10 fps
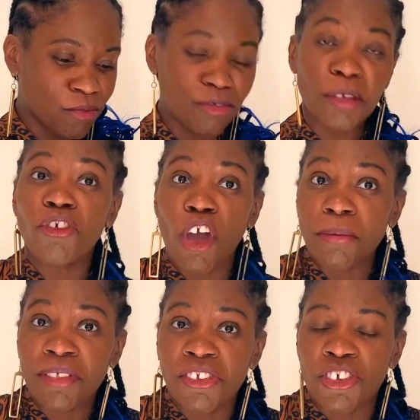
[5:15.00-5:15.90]

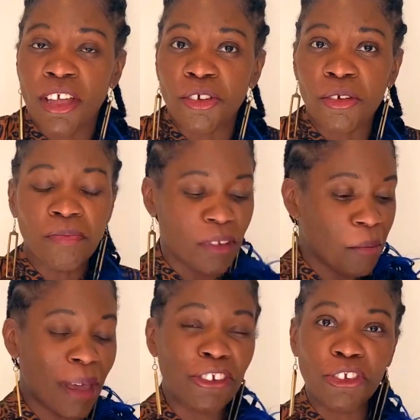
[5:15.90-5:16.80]
Subscribe to this channel.
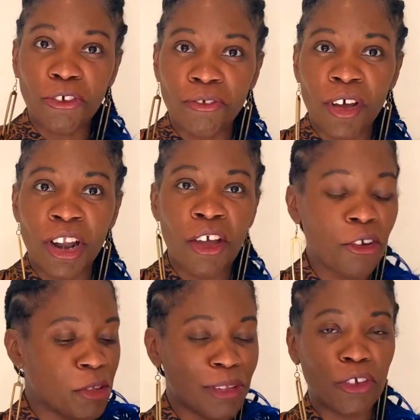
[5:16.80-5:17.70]
Make sure to follow. I'm
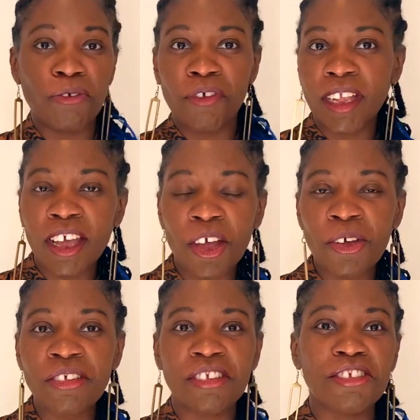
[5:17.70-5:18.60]
going to be doing
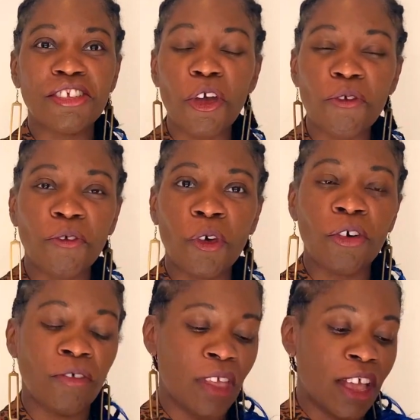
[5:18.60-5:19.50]
videos and so
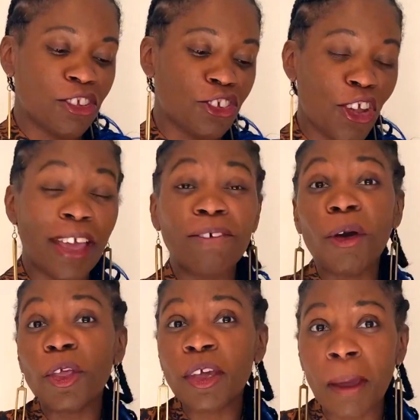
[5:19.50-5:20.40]
forth to show you
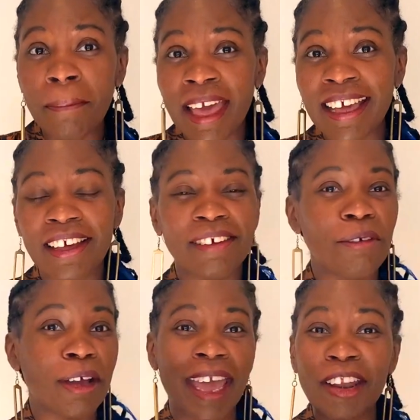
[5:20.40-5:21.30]
what you can make.
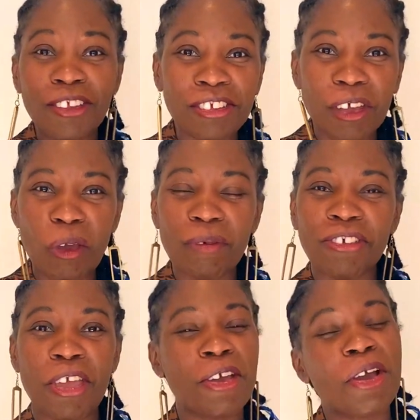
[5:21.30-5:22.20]
We'll get on the sewing
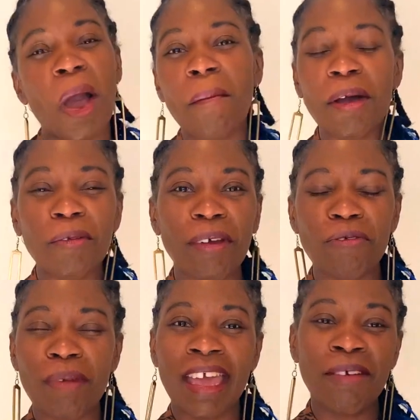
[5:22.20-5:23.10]
machine. You can come on
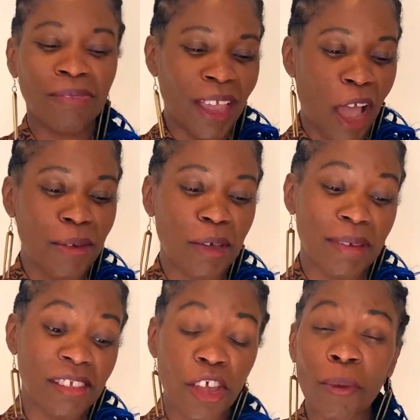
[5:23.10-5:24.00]
with me and we can
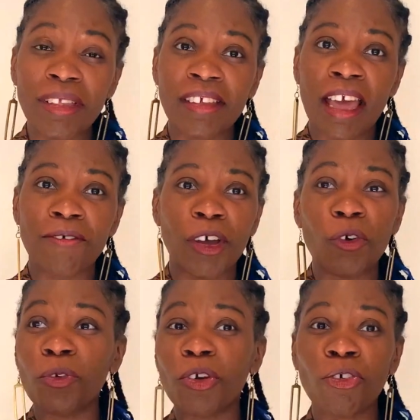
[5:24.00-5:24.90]
be sewing together,
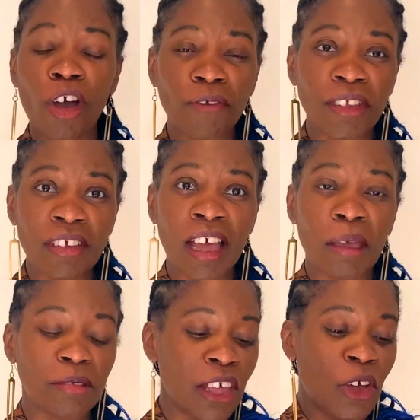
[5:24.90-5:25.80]
all the crafty
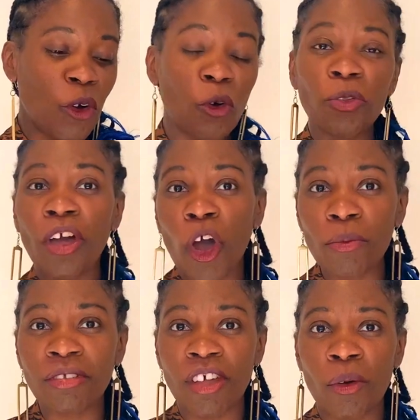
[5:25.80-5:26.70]
types, all the
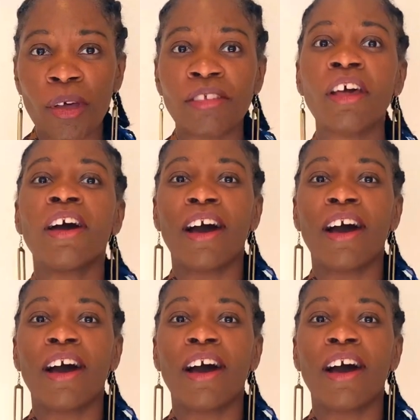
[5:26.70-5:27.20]
home sewers.